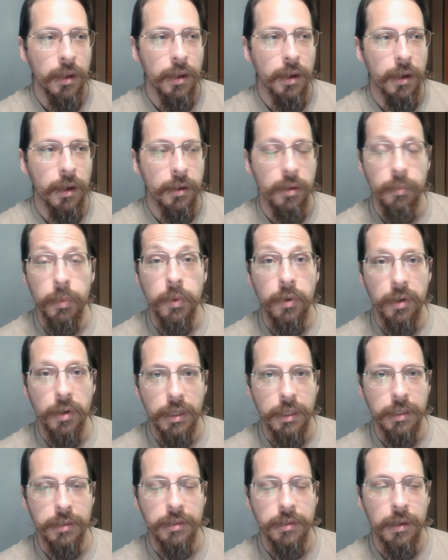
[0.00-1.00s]
uh,
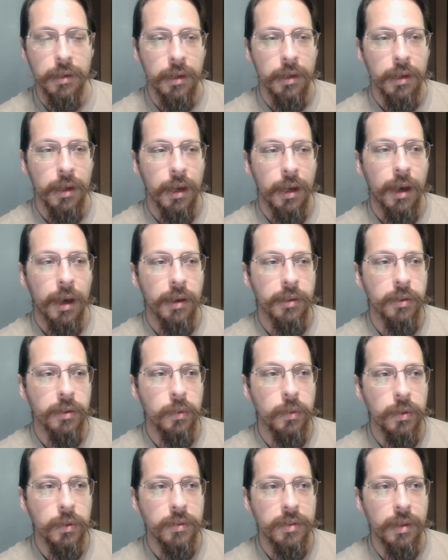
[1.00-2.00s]
communities, uh,
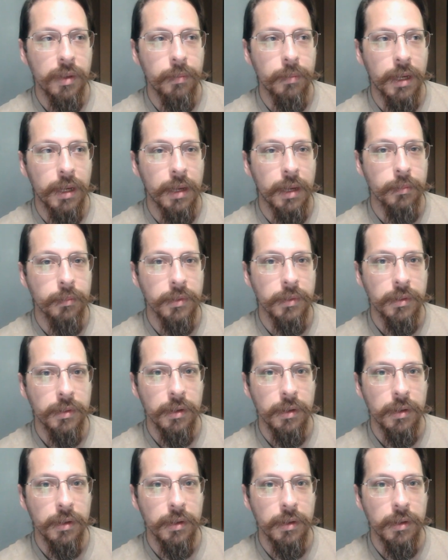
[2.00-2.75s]
you do sometimes